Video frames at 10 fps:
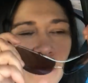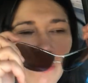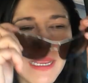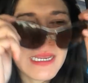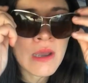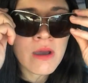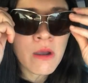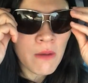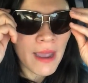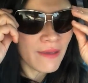be right
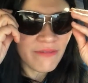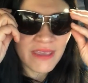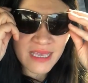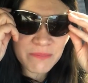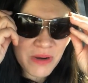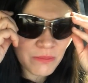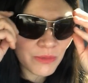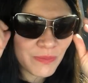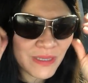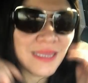now arriving
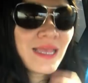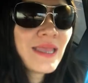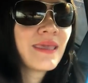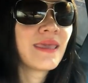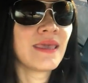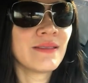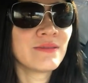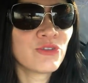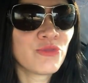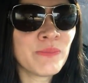probably like
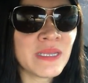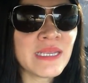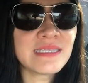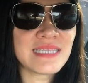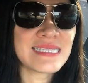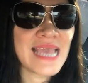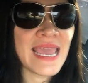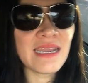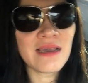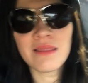in three minutes it's
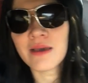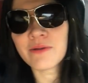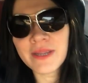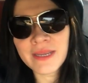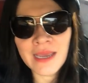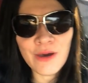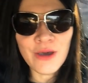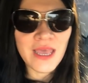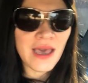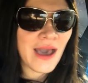eight o'clock right
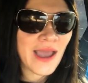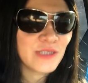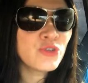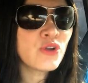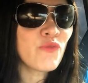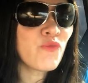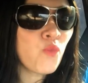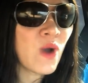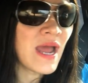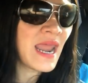now I drove
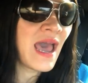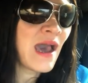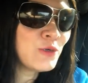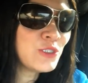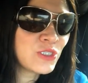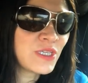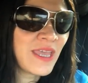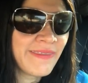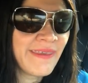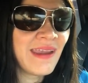one hour to
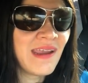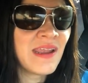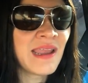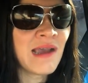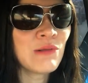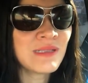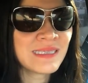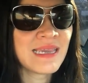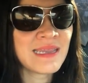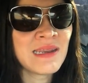get there and now we'll
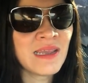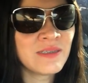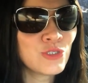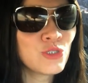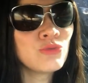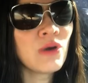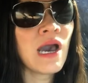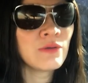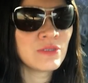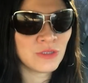take another two
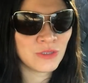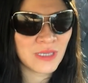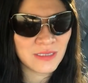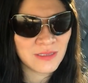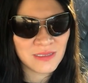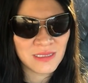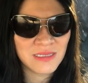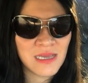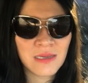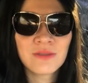hours to get to
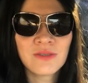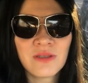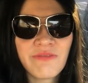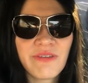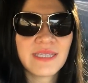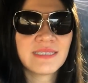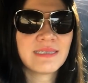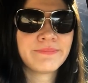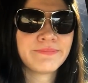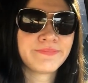San Diego to the
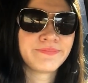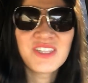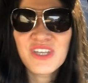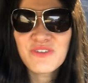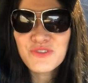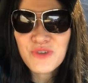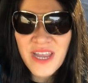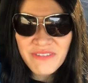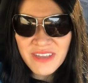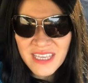vet lots of
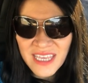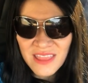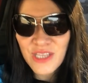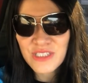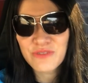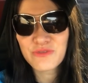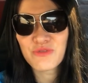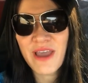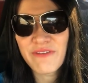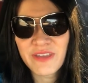driving and lots of
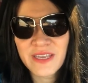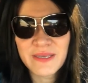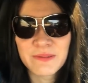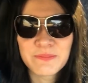traffic